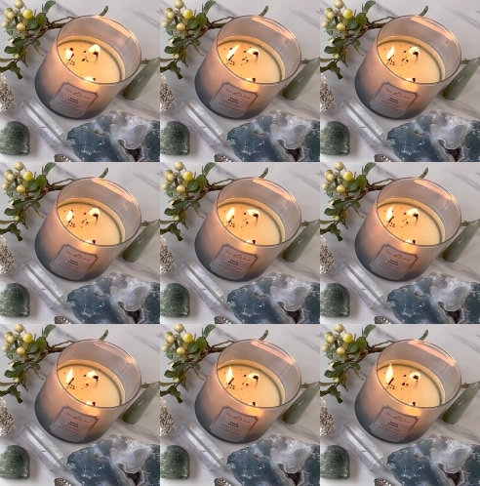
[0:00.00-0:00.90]

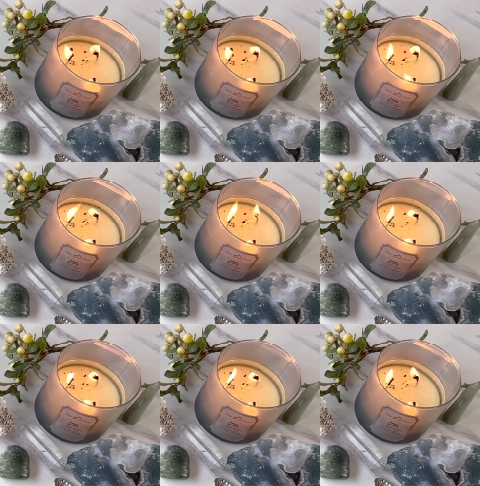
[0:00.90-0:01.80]

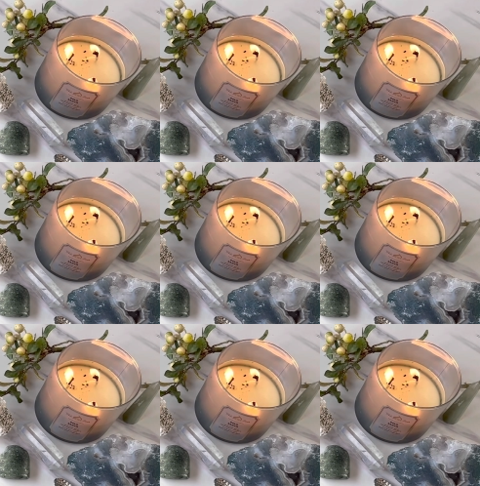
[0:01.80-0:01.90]
[no speech]